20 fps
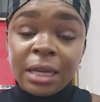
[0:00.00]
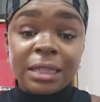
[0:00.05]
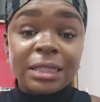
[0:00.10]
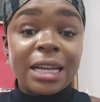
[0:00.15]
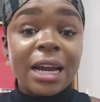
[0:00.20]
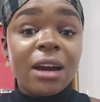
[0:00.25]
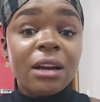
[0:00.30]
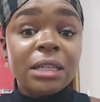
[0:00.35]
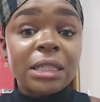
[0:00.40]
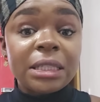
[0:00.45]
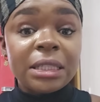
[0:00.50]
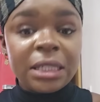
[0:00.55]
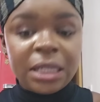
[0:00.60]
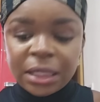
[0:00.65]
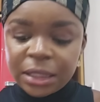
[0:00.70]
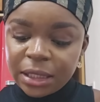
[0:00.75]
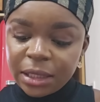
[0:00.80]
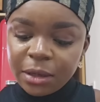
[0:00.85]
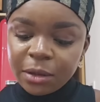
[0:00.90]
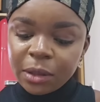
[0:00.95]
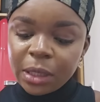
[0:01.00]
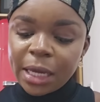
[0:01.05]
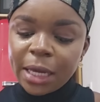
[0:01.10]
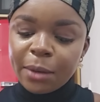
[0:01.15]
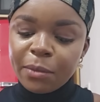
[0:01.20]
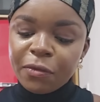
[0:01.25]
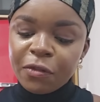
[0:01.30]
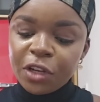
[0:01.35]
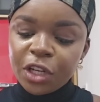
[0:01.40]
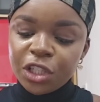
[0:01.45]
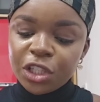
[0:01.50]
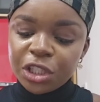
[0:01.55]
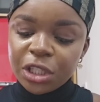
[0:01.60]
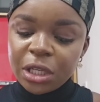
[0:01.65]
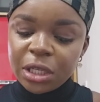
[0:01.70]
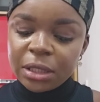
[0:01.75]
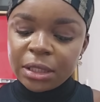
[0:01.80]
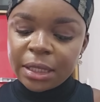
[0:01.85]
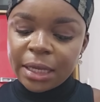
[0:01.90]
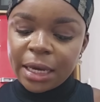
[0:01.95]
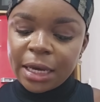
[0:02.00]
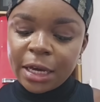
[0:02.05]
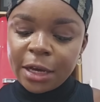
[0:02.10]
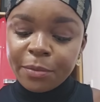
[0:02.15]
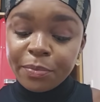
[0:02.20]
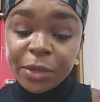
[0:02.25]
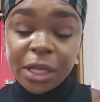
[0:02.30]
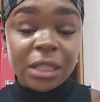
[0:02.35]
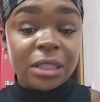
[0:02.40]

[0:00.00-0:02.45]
Daryll Neita um, finishes um,